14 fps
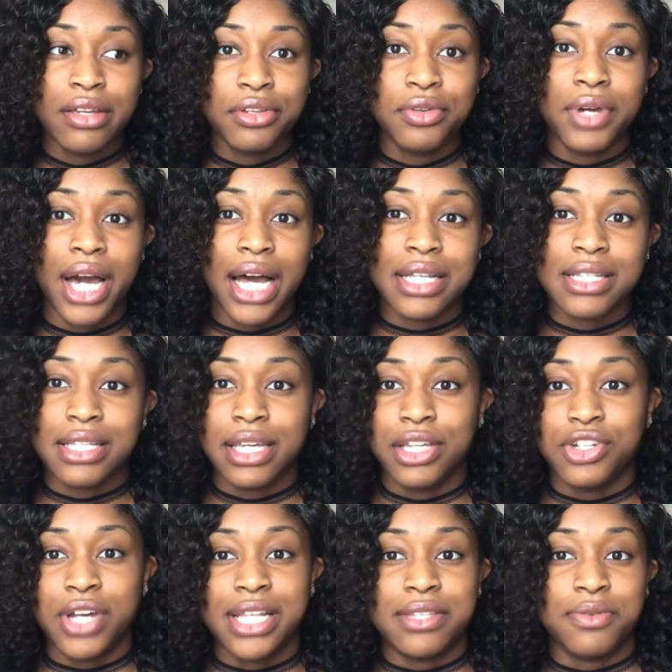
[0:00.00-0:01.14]
you guys can
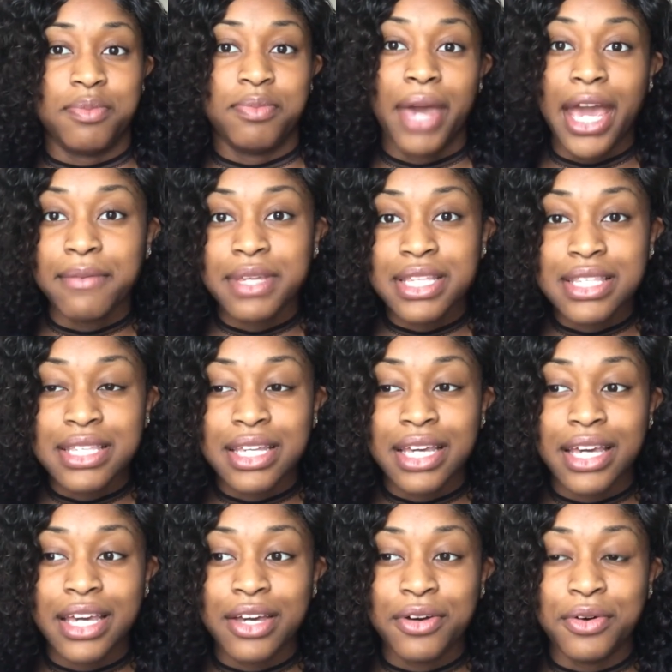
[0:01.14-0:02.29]
try to
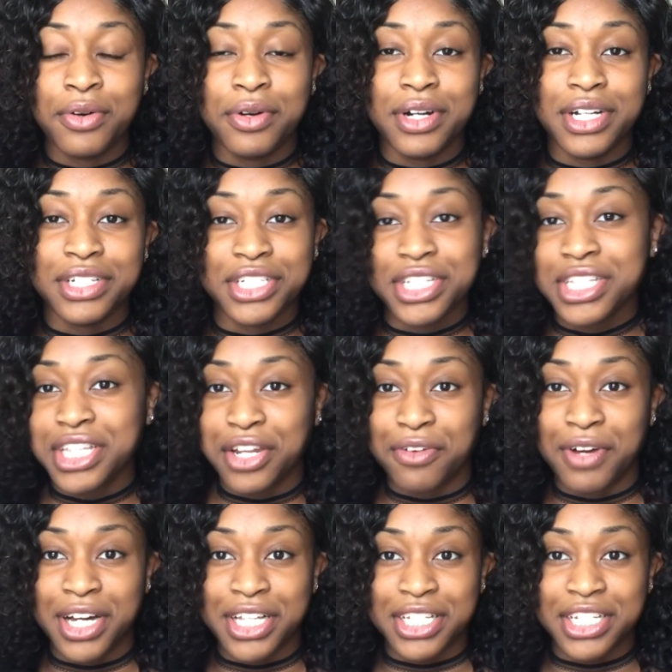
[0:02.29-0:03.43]
babysit or just get a
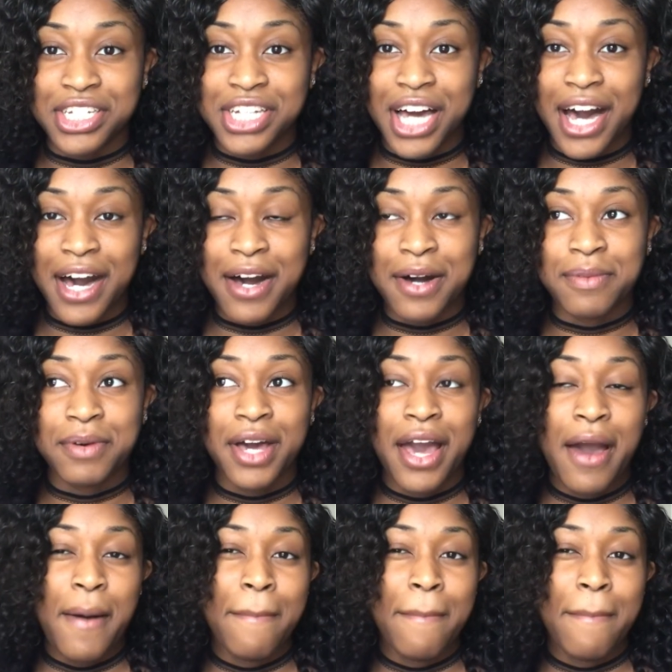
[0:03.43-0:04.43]
regular job.